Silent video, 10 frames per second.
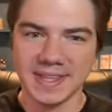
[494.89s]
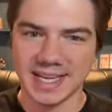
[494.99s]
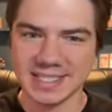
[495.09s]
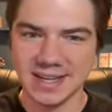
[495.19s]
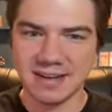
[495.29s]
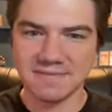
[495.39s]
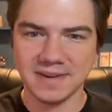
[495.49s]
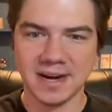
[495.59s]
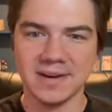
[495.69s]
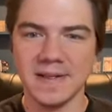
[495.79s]
That's not
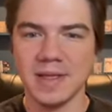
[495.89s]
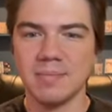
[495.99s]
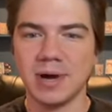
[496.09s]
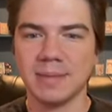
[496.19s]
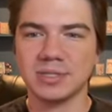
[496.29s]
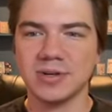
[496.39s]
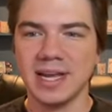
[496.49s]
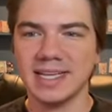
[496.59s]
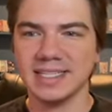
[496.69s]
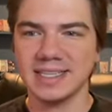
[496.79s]
fair. Mob
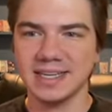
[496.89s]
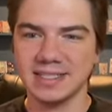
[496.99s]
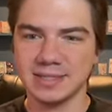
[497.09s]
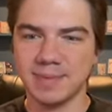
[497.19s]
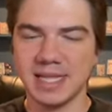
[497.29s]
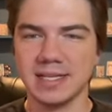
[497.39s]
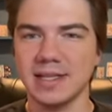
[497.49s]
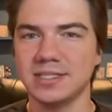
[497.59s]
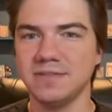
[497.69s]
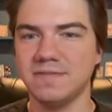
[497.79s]
Strike is going to just
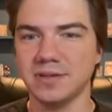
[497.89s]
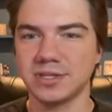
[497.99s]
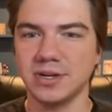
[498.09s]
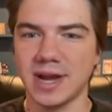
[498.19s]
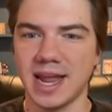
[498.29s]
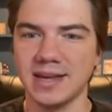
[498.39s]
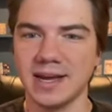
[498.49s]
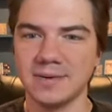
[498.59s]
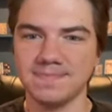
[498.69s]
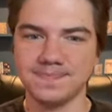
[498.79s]
basically let you filter your hand
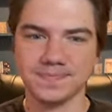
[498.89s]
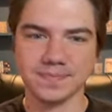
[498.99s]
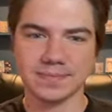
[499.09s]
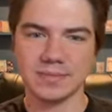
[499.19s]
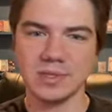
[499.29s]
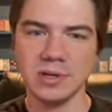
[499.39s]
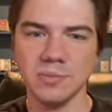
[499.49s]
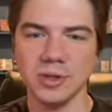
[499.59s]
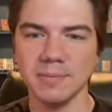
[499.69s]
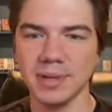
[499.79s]
out.
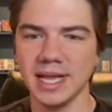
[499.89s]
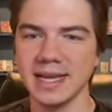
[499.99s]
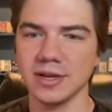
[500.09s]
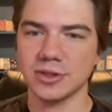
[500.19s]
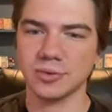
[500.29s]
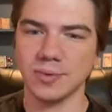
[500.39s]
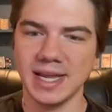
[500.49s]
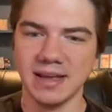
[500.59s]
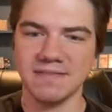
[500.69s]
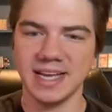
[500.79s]
I'm only playing
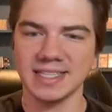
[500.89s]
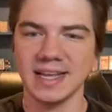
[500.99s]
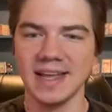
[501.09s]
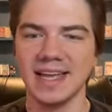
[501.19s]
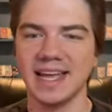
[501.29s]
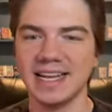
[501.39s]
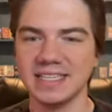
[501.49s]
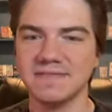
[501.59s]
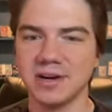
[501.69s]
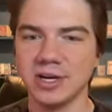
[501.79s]
three of it. It
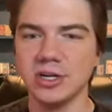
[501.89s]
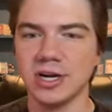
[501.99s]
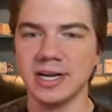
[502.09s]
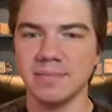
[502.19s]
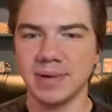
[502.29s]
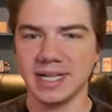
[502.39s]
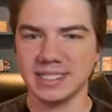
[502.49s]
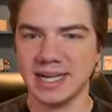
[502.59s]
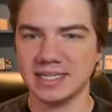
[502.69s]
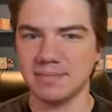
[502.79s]
is very good, but
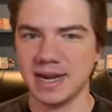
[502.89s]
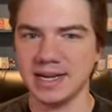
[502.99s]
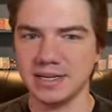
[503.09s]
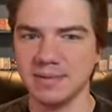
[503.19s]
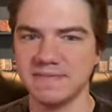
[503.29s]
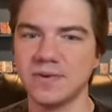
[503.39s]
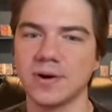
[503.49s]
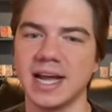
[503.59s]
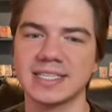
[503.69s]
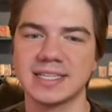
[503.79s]
it's not demanding to be
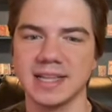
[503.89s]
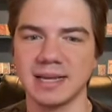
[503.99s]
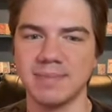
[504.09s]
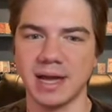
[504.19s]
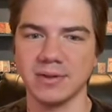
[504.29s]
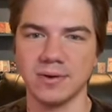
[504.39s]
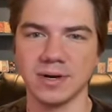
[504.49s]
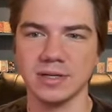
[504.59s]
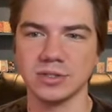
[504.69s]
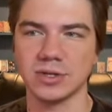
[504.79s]
4x like Battle
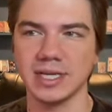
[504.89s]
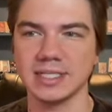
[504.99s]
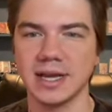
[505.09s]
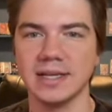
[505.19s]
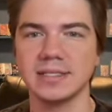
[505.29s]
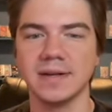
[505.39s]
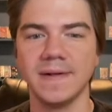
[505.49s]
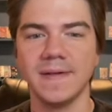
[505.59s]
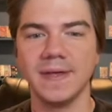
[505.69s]
Aura and Trace Eyes.